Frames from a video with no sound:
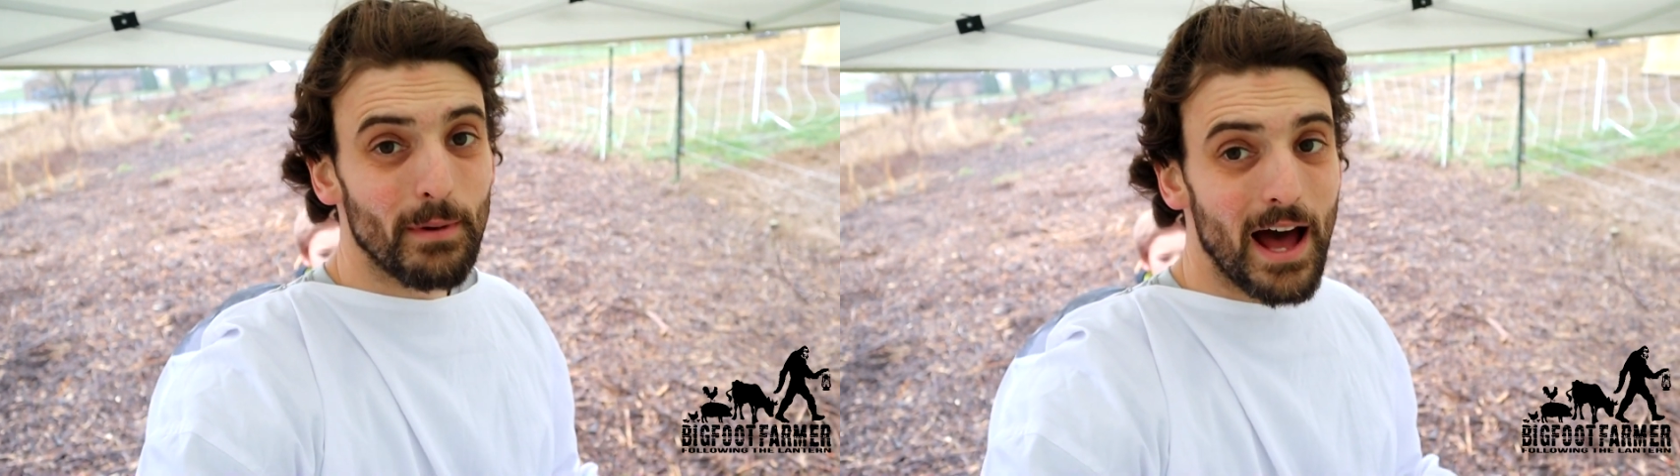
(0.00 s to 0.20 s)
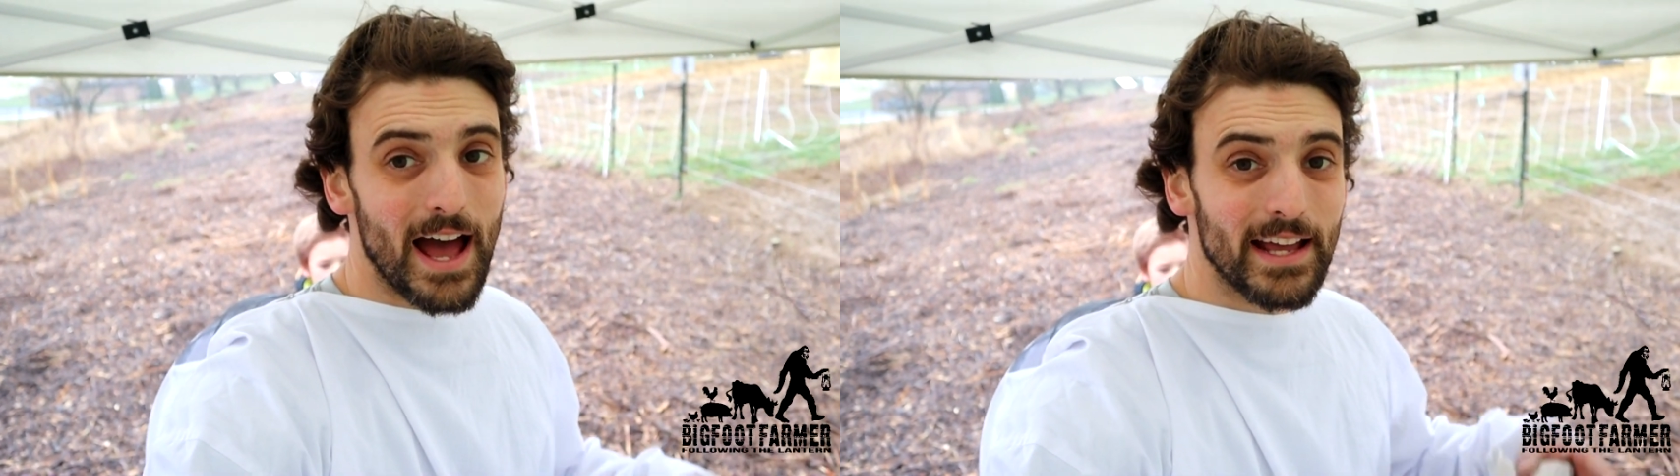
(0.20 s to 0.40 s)

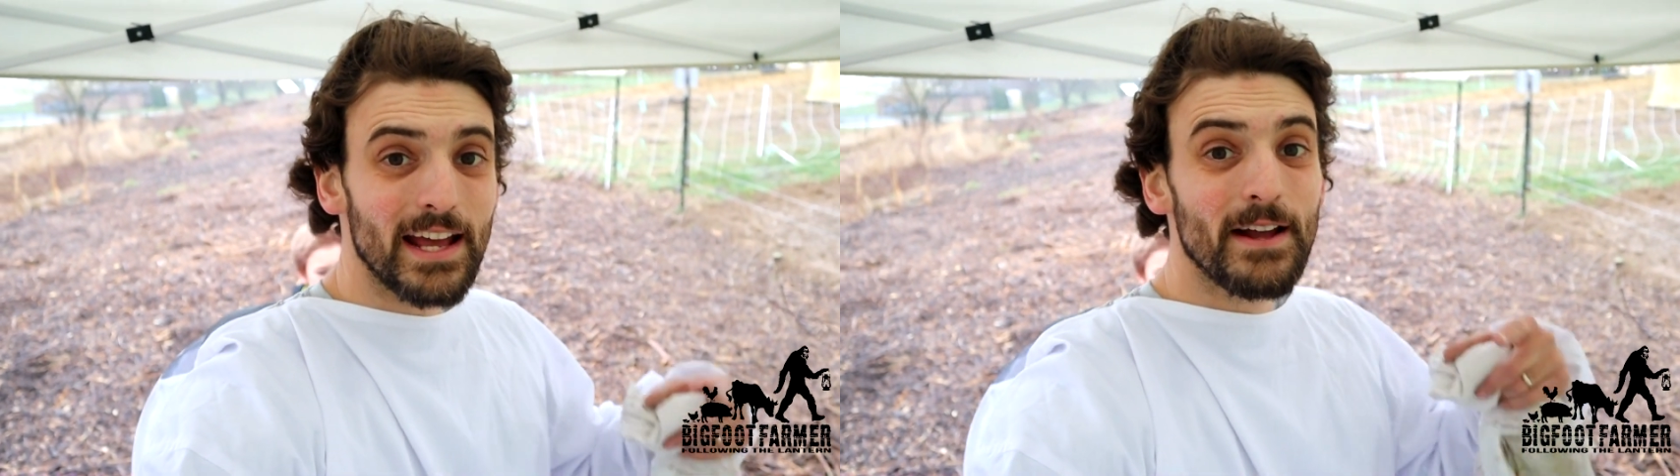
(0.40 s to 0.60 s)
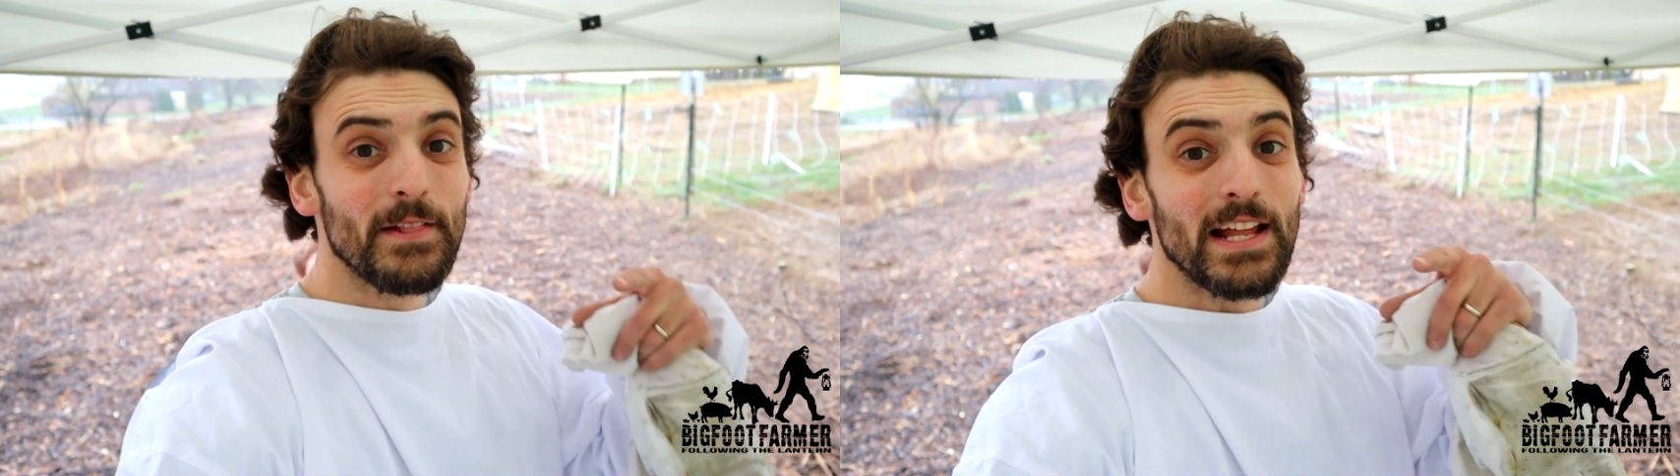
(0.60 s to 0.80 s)
by,
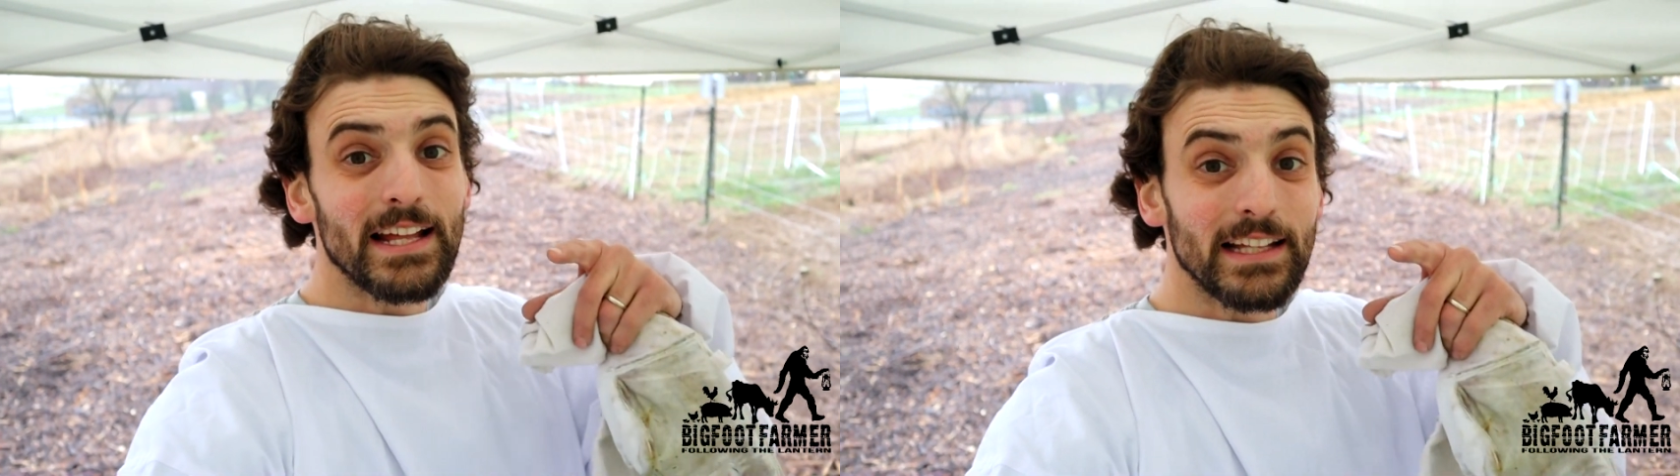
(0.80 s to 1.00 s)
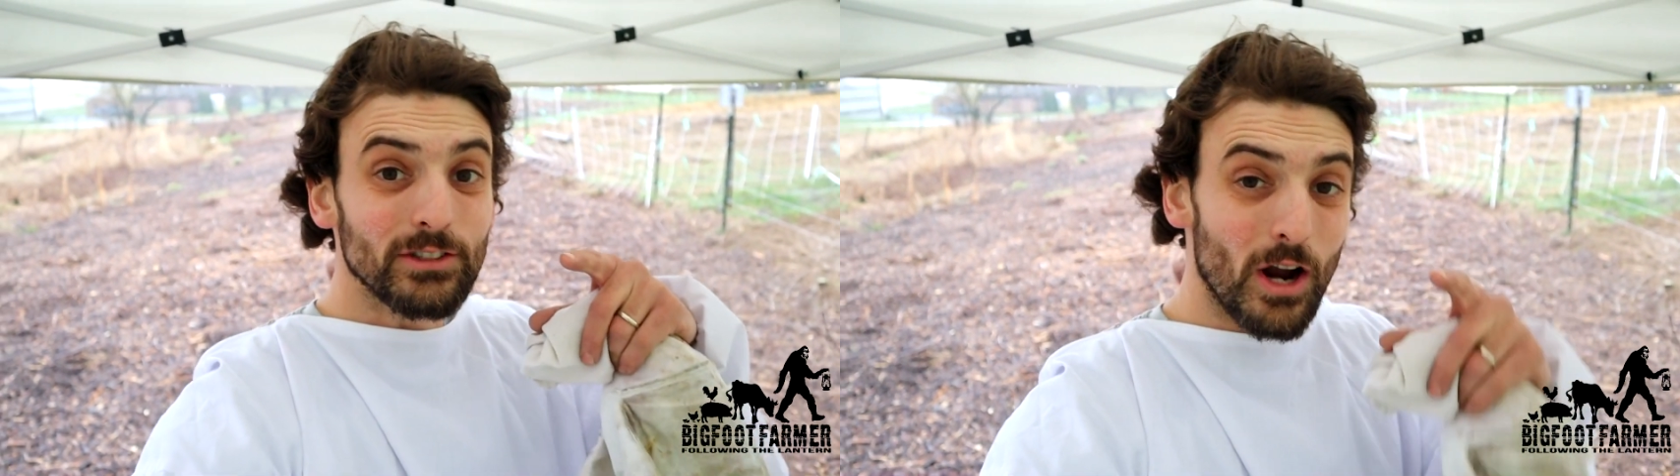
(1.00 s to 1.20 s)

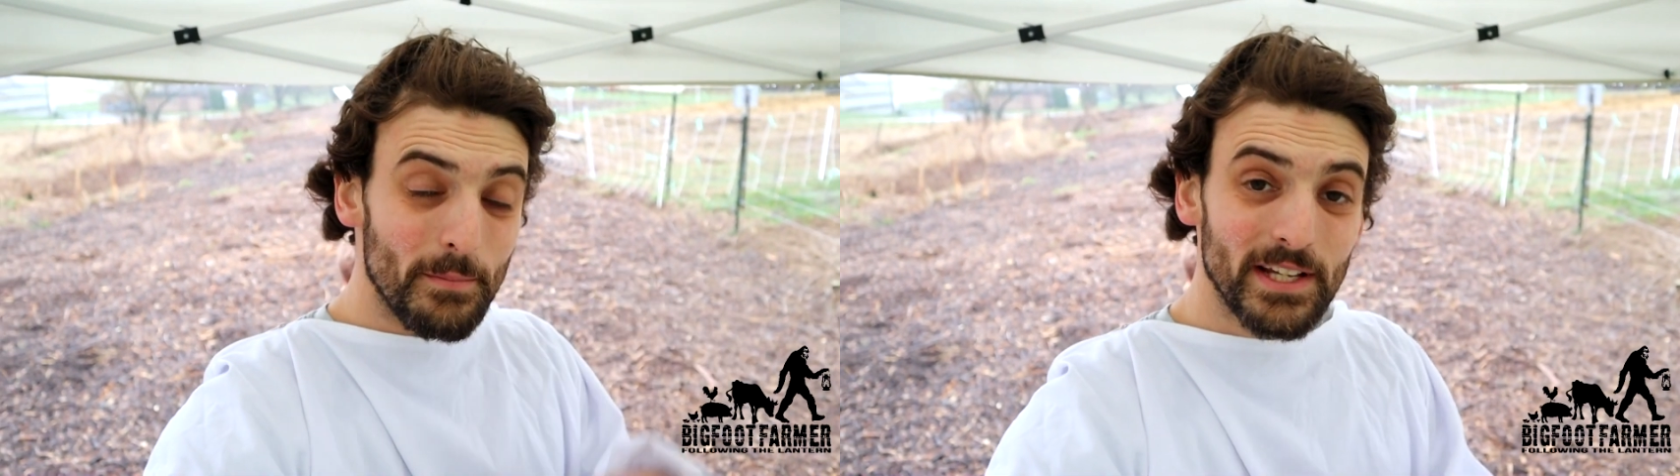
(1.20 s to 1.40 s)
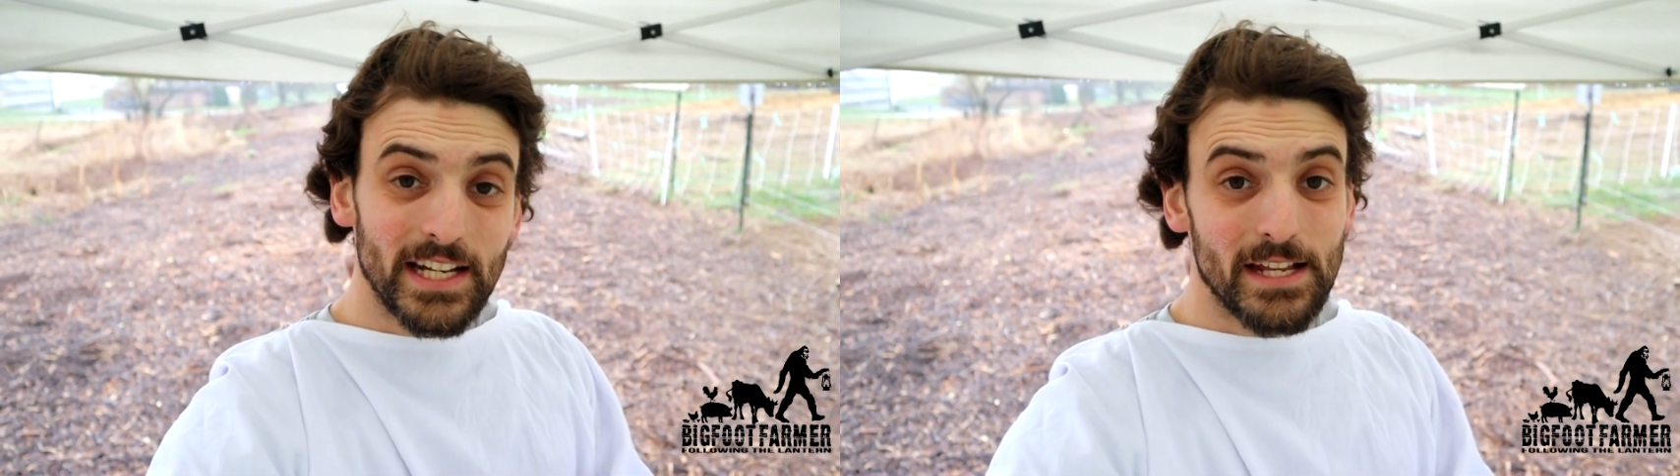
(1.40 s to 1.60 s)
drop
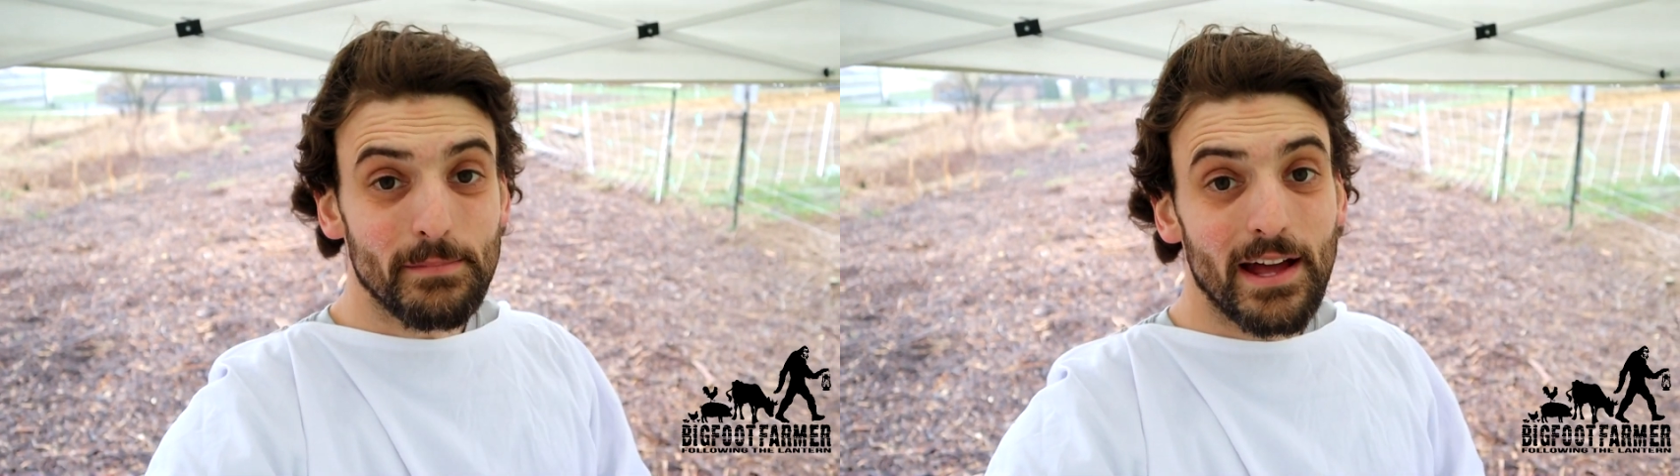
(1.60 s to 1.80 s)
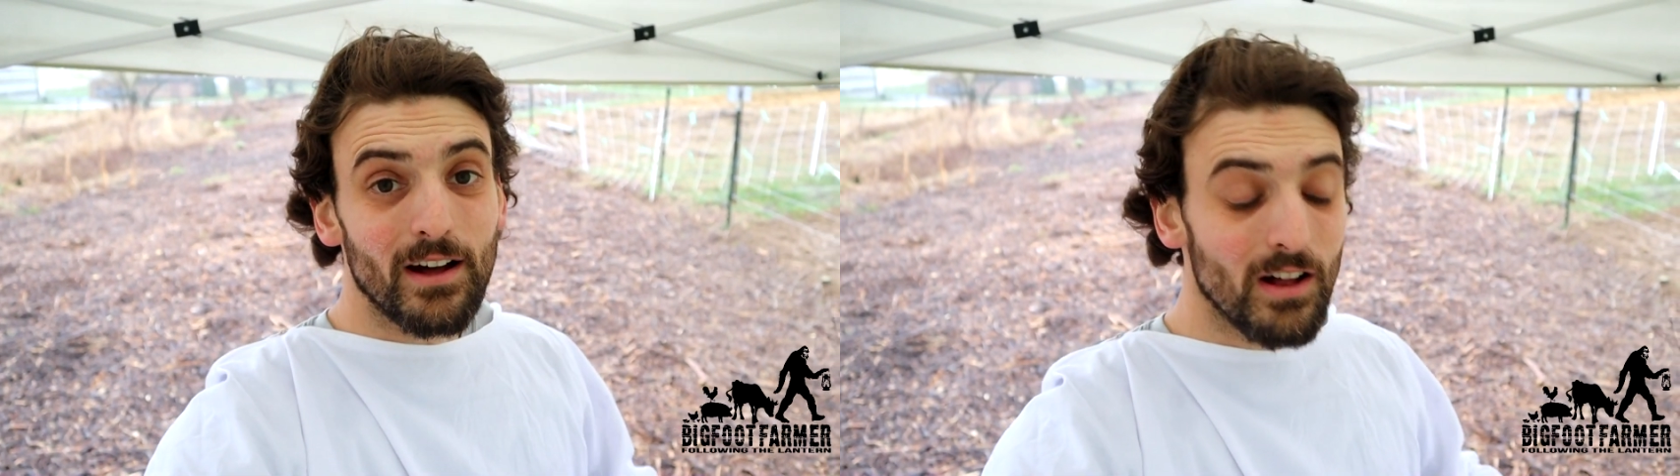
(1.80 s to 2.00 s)
me an
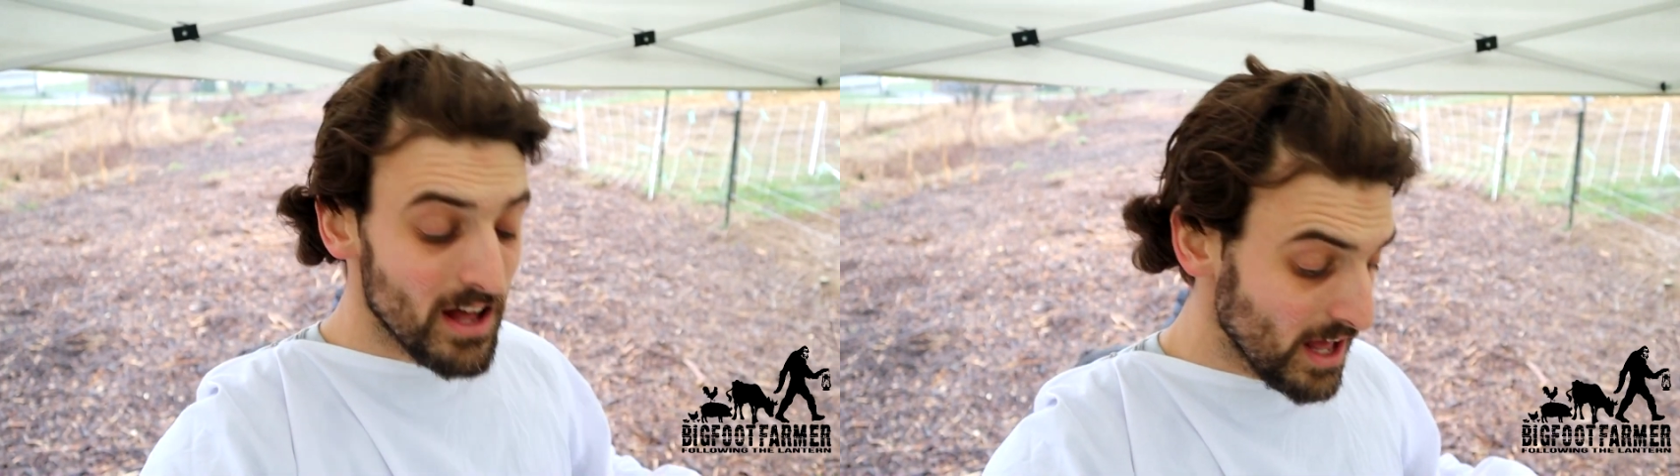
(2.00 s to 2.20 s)
email,